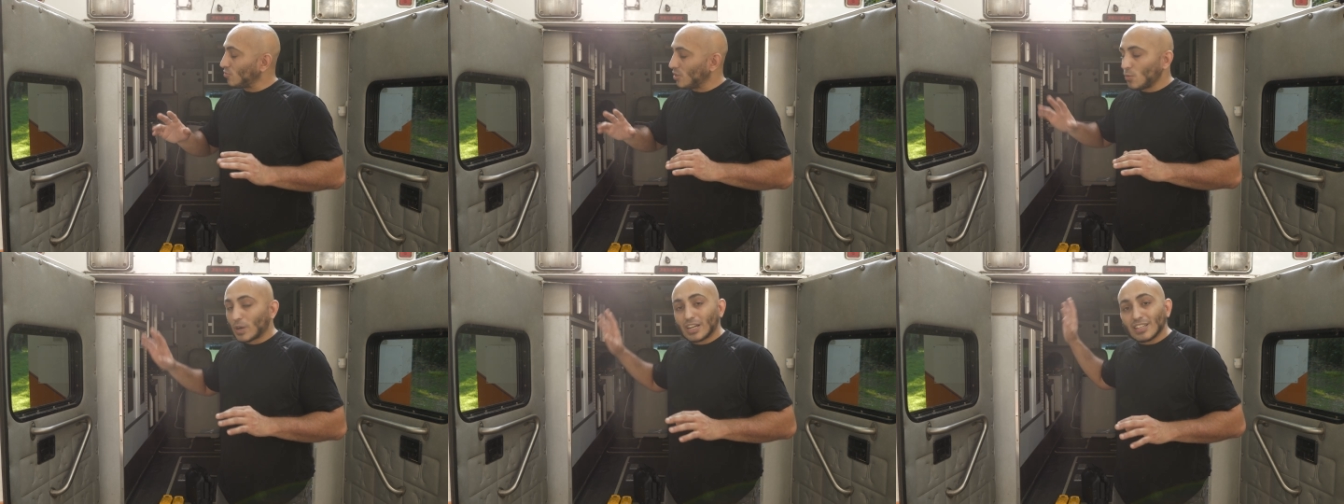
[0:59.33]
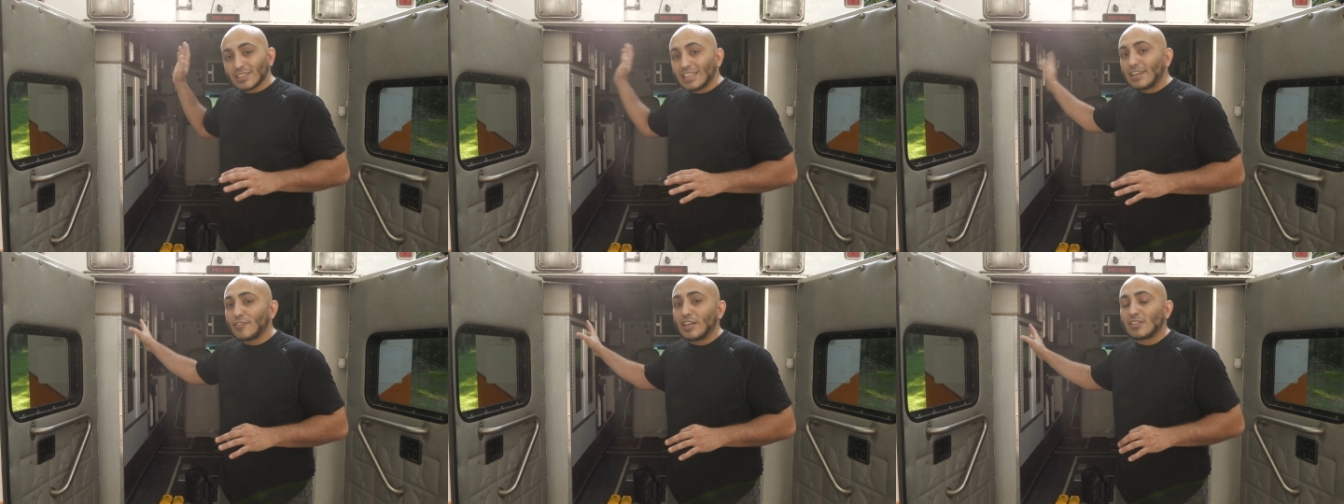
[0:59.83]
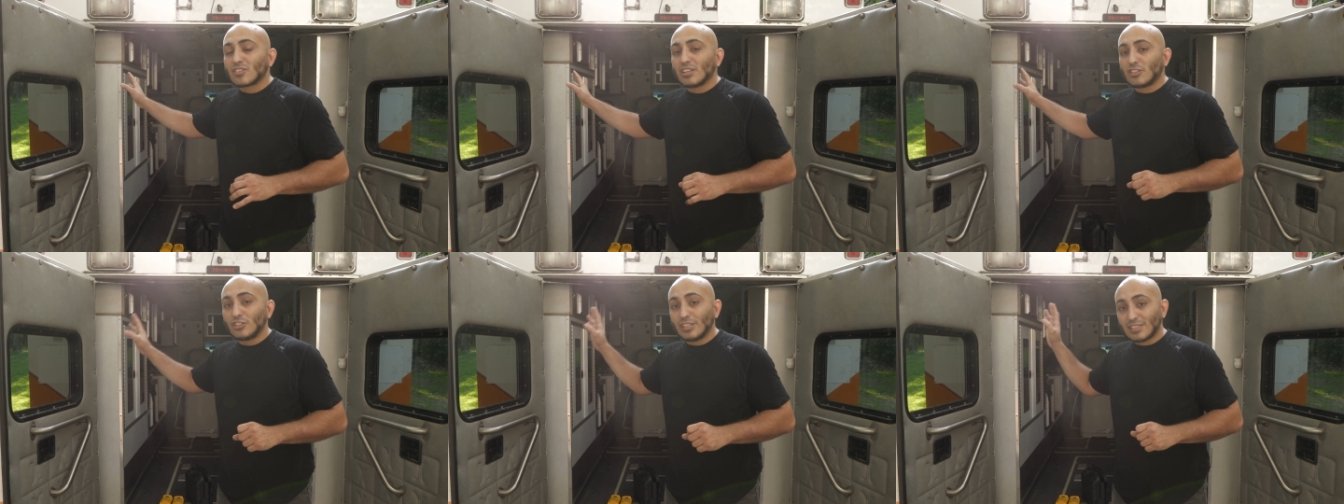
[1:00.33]
we're gonna leave the
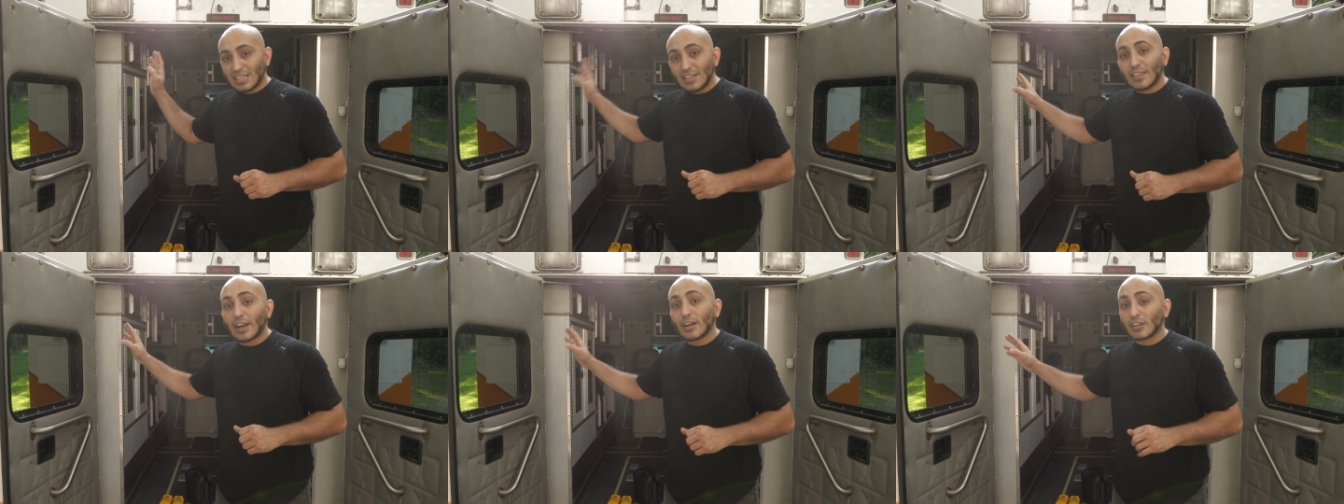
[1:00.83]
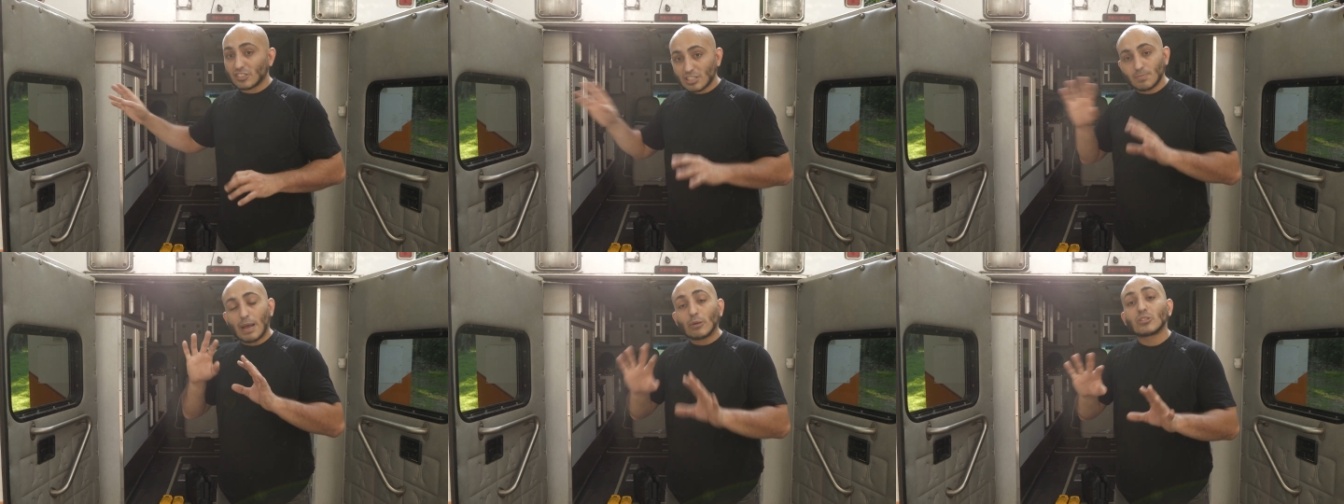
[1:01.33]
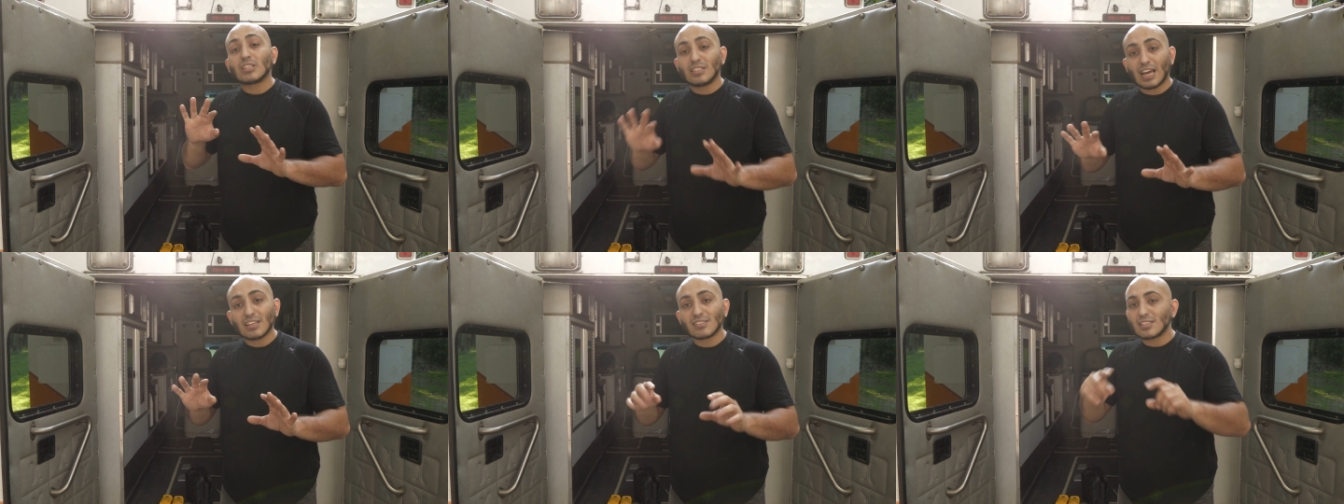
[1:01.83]
insulation that's in there because it's mounted
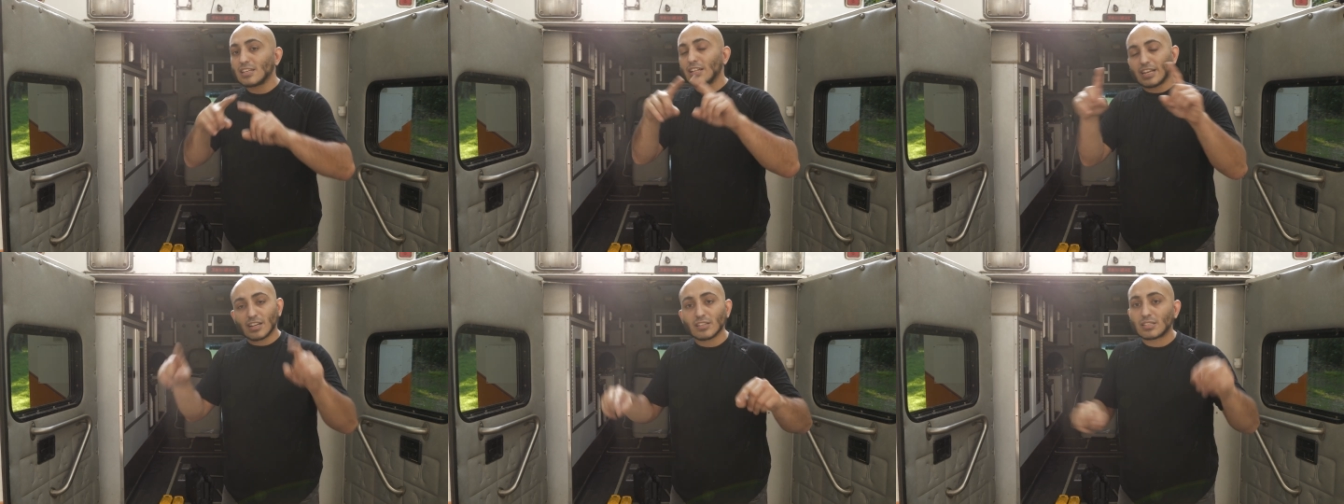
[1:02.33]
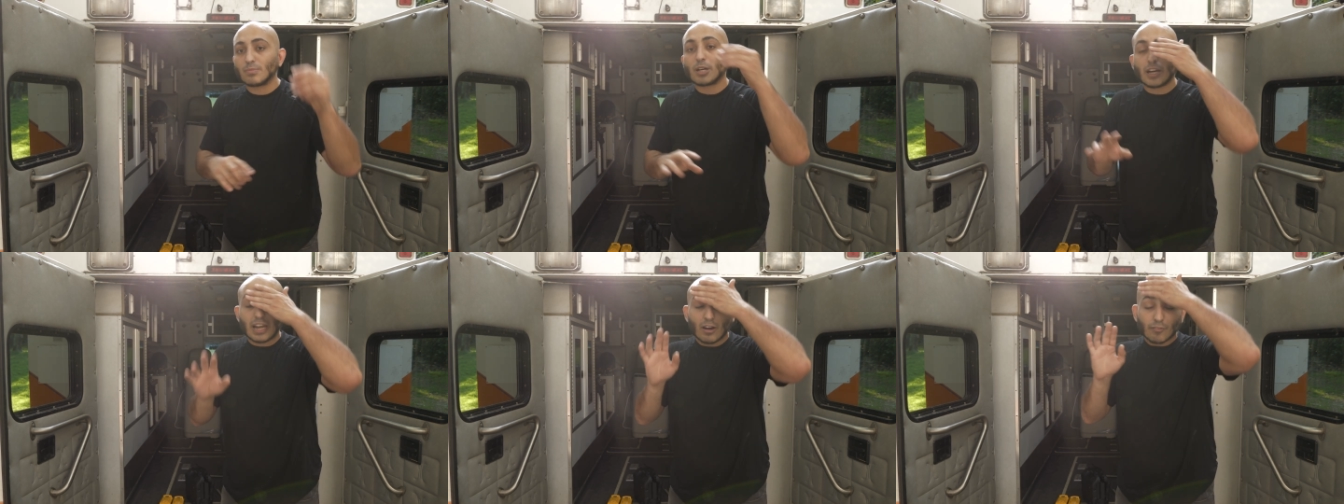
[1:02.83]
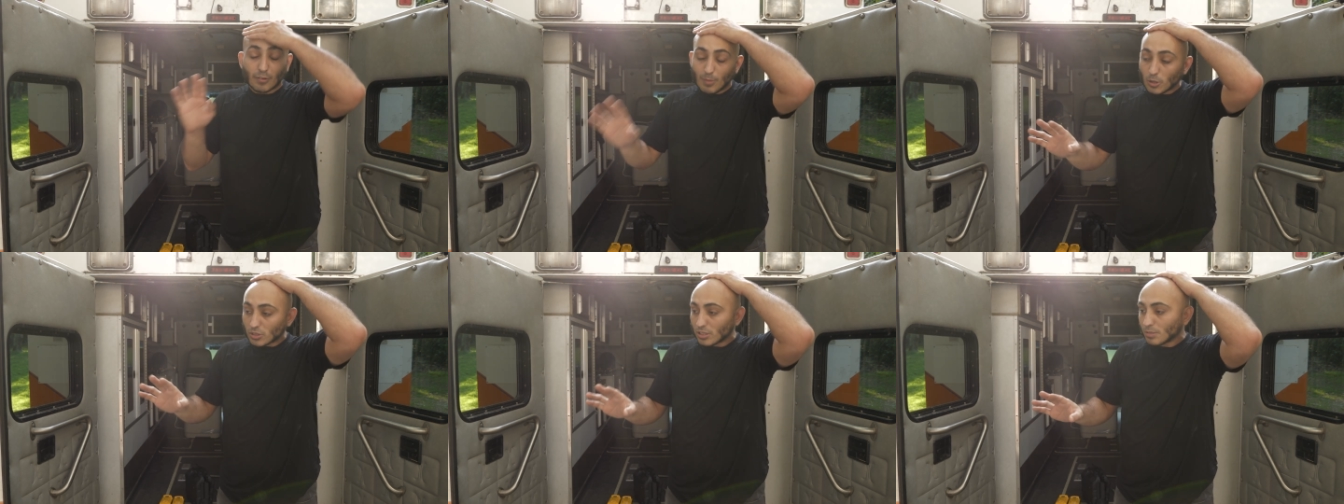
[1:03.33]
nicely, like custom cut out for
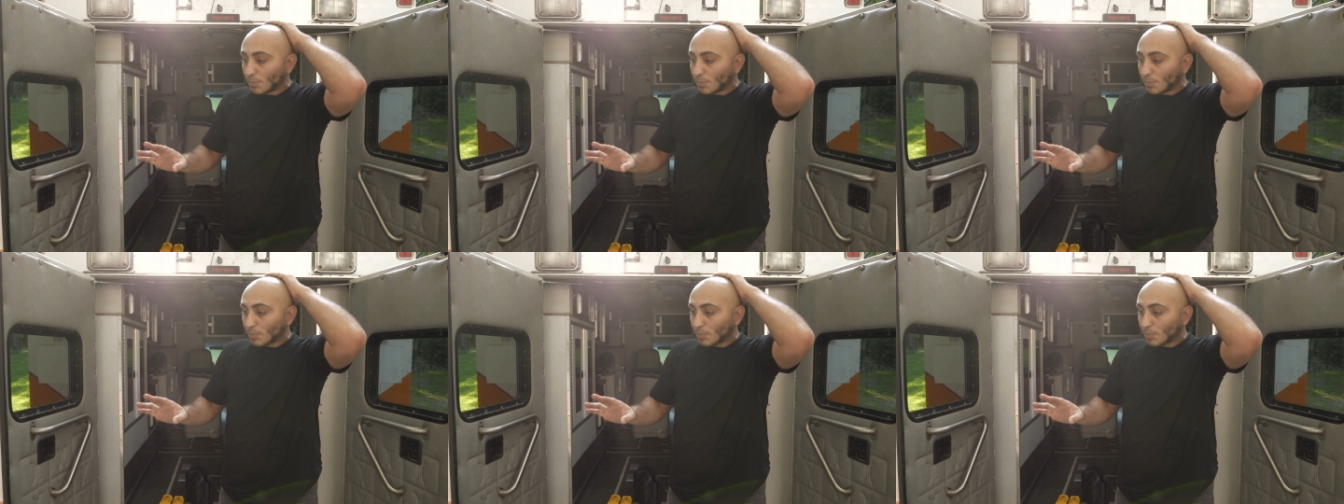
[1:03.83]
most of the